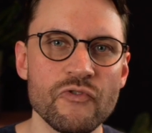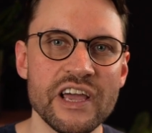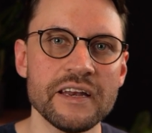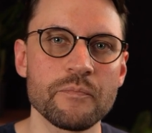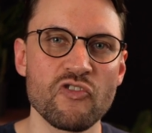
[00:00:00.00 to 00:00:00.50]

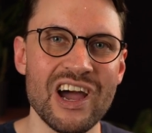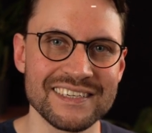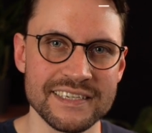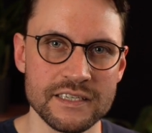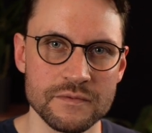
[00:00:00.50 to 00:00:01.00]
rate
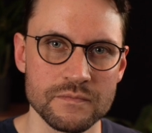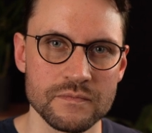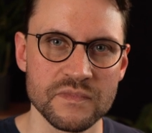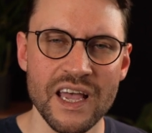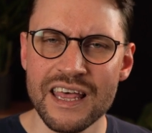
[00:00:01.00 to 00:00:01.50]
pricing.
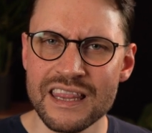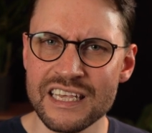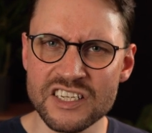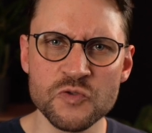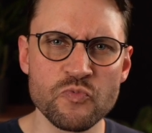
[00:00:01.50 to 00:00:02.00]

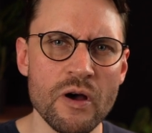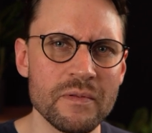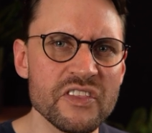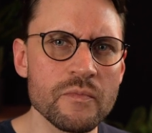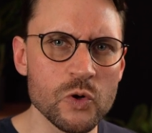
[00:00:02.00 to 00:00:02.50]
This is
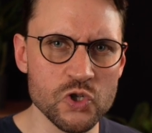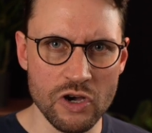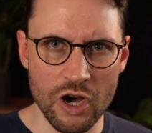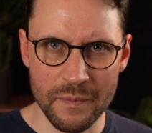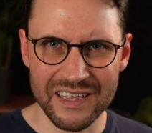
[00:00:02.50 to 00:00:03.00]
probably the most
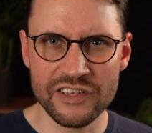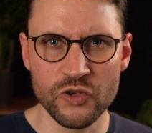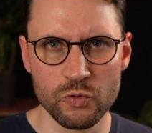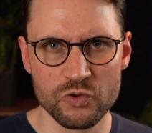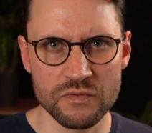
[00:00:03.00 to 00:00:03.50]
commonly
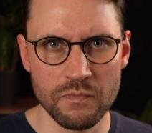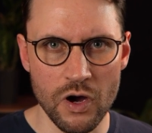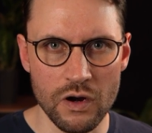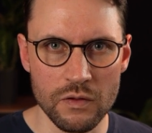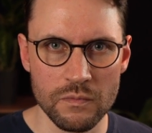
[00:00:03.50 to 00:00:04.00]
used
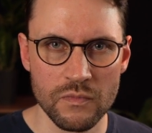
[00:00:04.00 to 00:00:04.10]
model.